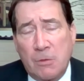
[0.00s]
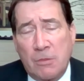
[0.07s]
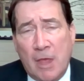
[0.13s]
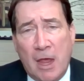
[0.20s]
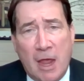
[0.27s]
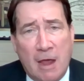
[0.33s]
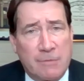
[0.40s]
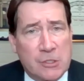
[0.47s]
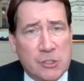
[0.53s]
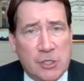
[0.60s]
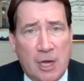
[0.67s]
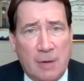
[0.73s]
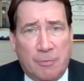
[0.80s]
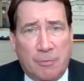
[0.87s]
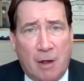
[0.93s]
They have the
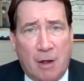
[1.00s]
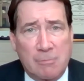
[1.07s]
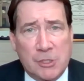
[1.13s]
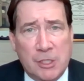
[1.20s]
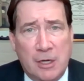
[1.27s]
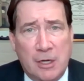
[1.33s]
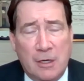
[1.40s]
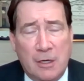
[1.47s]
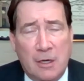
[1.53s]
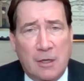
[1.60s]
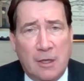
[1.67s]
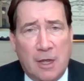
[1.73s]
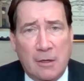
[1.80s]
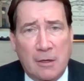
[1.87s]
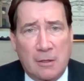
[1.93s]
same problems in India
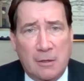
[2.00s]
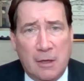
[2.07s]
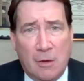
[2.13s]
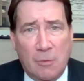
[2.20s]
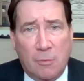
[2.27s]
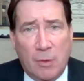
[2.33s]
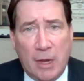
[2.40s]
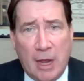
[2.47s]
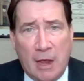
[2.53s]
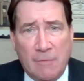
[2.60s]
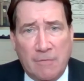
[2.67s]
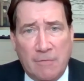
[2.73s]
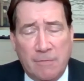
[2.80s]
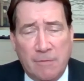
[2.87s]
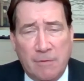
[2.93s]
that we have